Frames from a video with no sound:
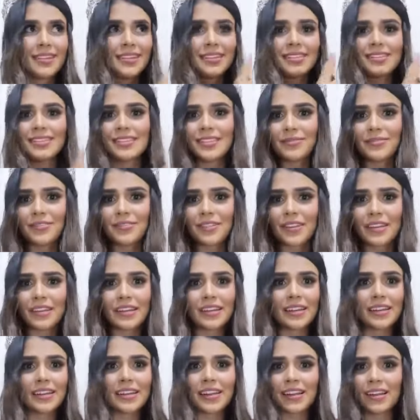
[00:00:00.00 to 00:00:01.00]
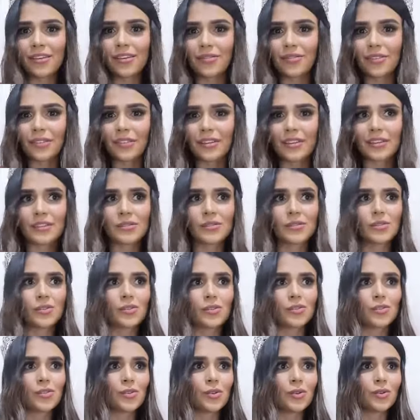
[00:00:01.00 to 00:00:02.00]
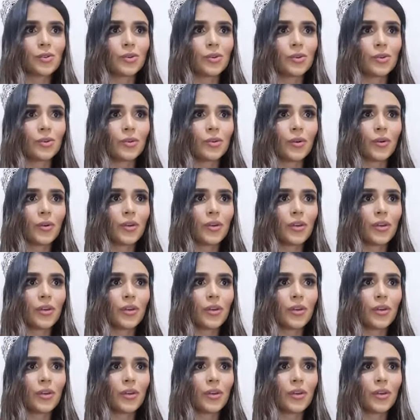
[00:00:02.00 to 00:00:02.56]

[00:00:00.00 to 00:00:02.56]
TV and everything, so